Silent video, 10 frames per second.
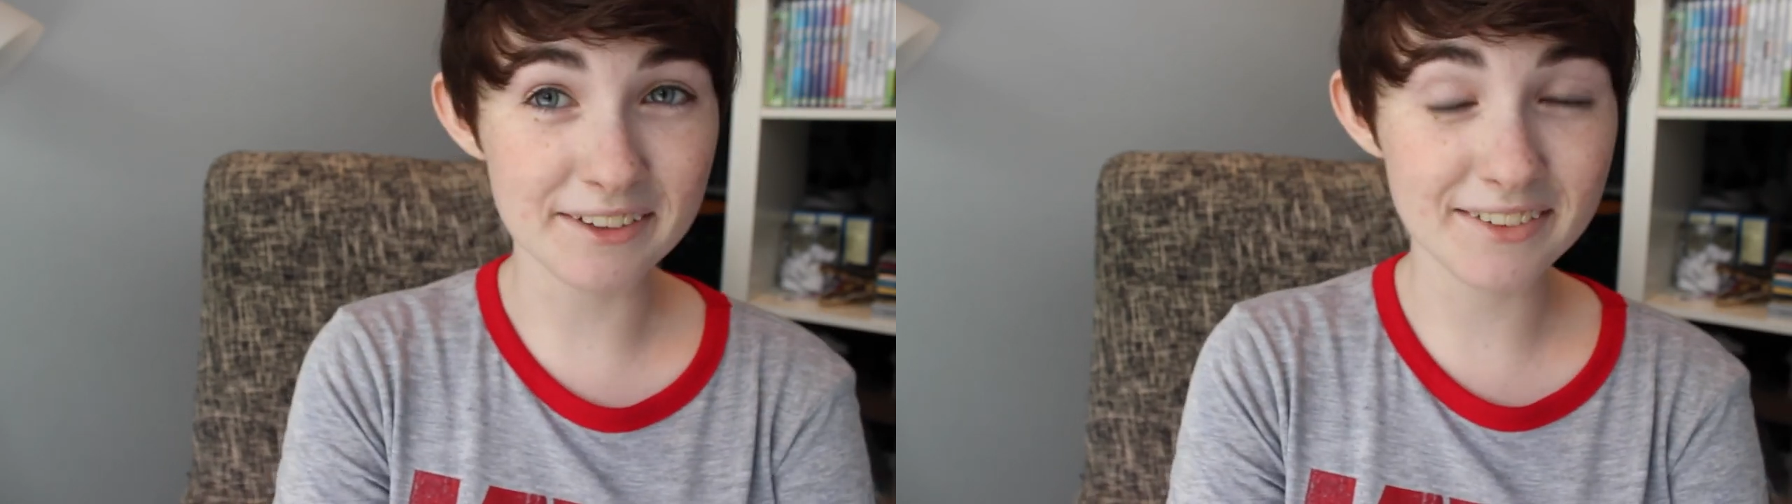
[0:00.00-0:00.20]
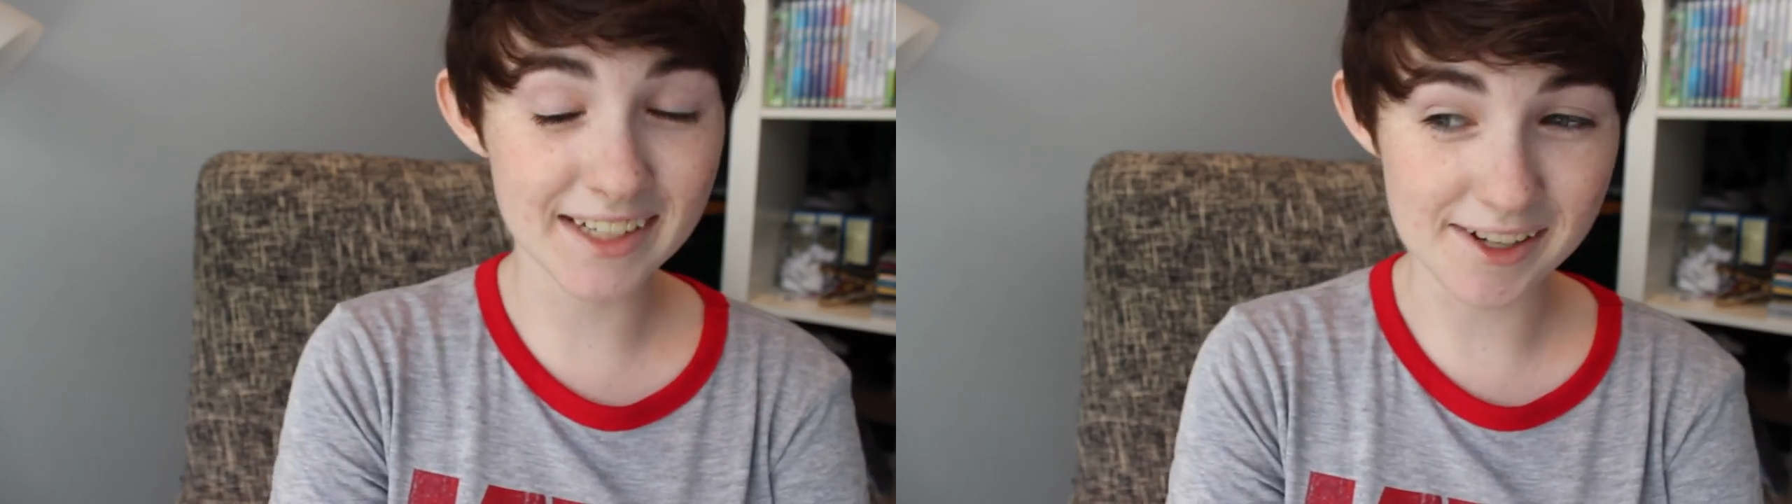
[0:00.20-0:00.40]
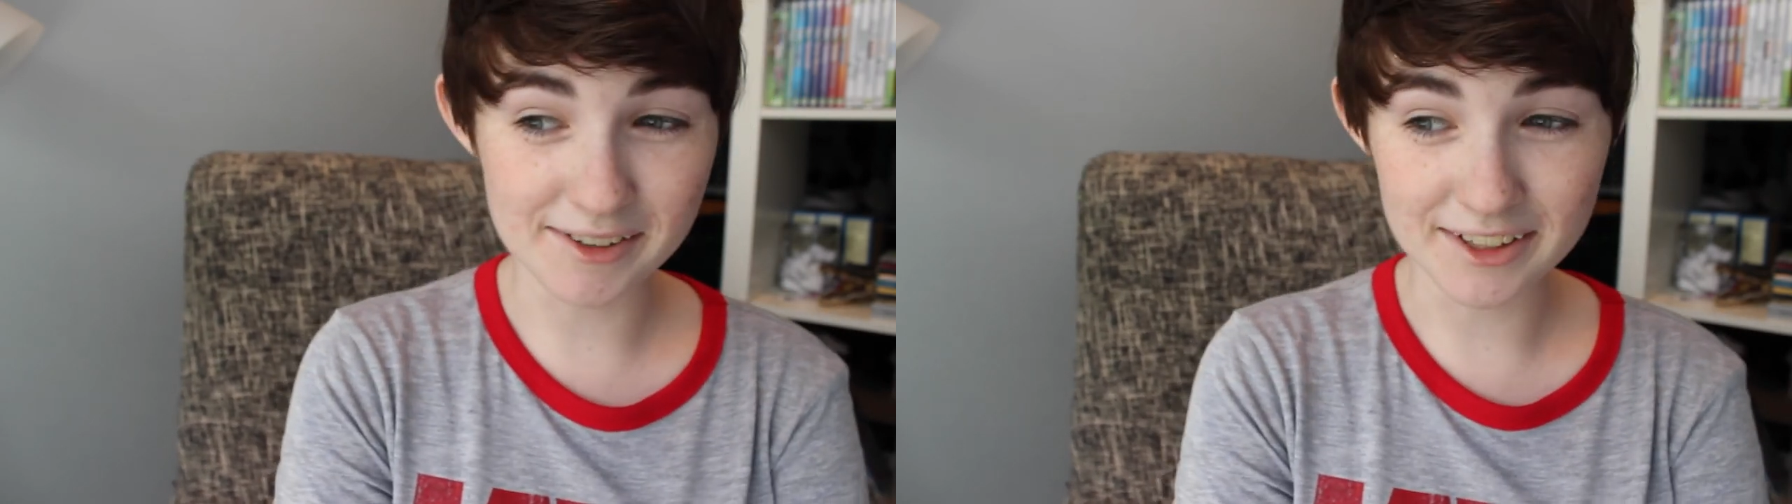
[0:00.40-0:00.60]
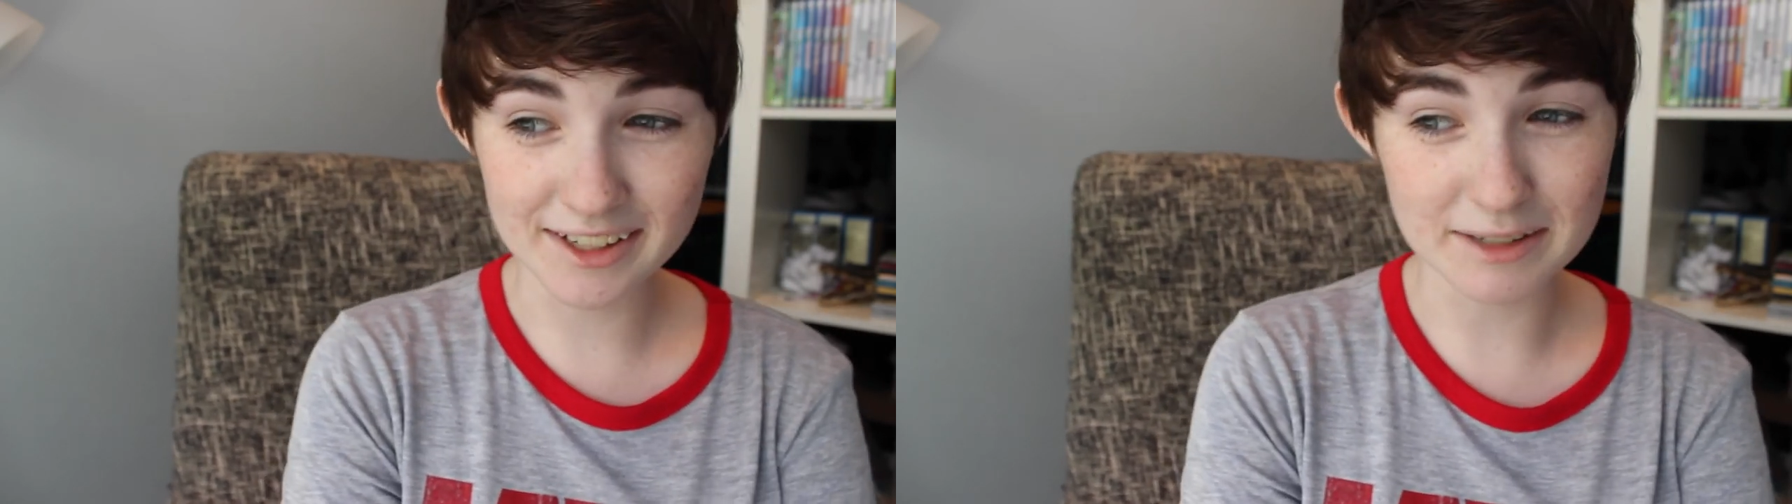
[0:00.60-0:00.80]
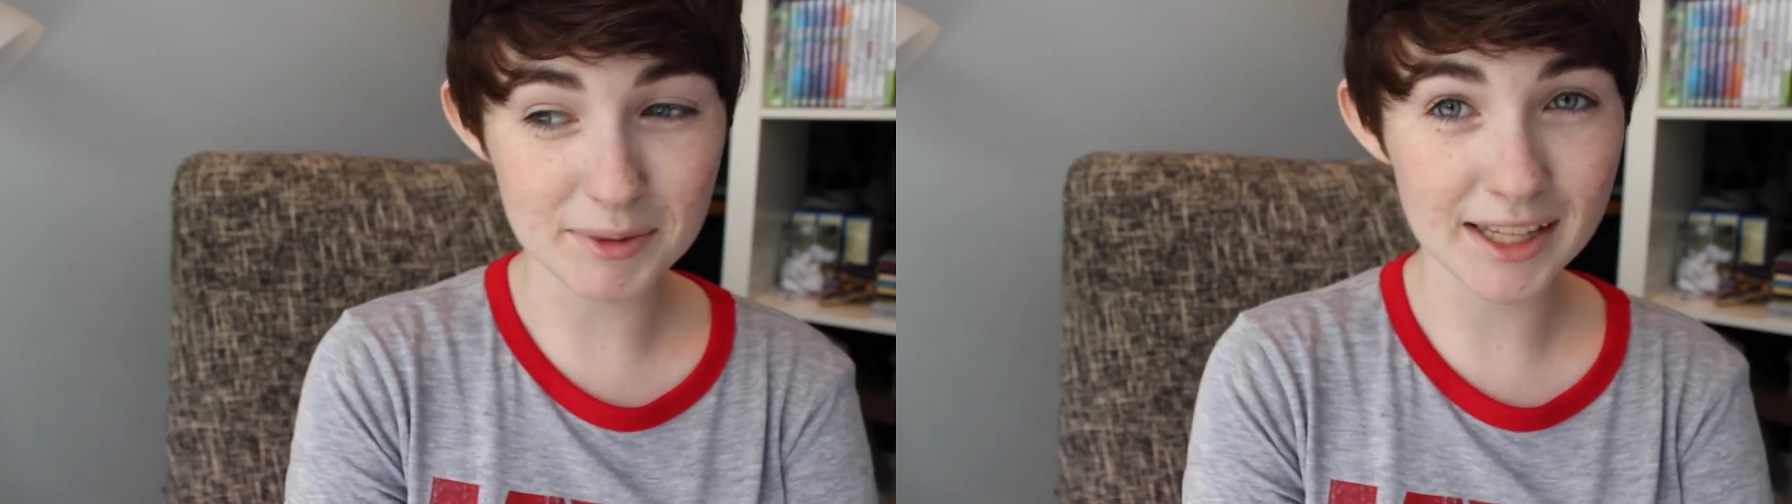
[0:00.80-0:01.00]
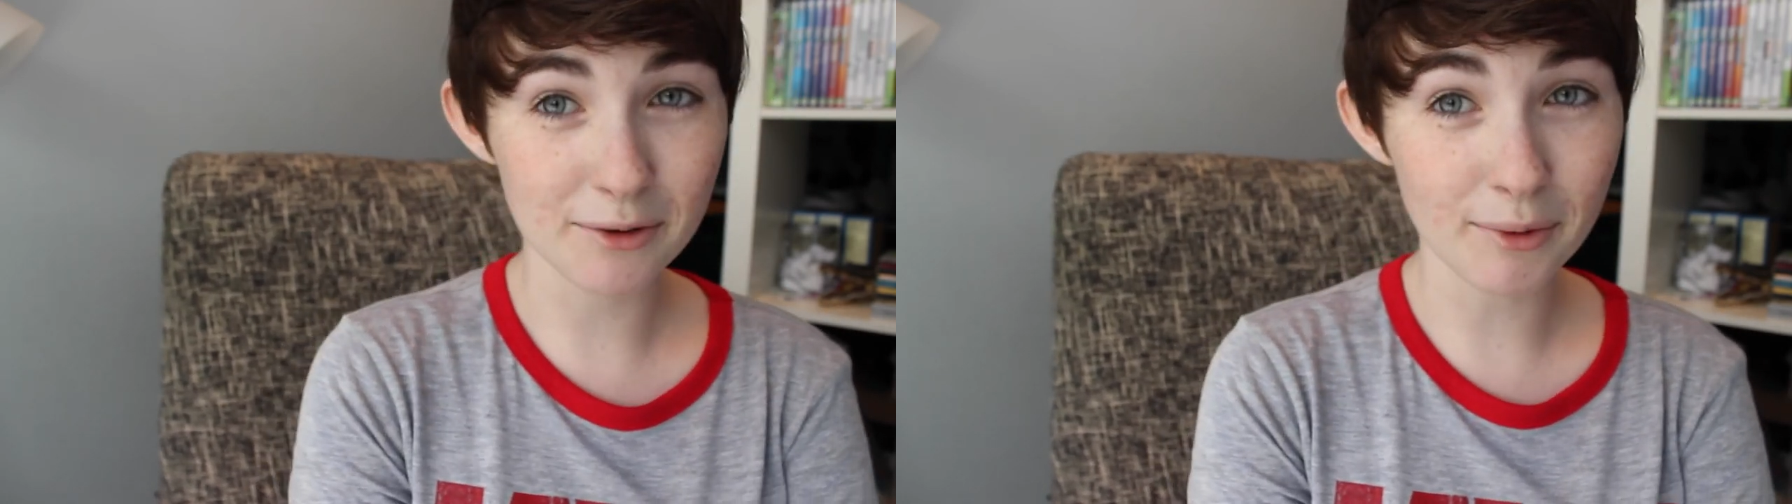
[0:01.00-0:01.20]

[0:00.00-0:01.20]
a video and you're gonna be like,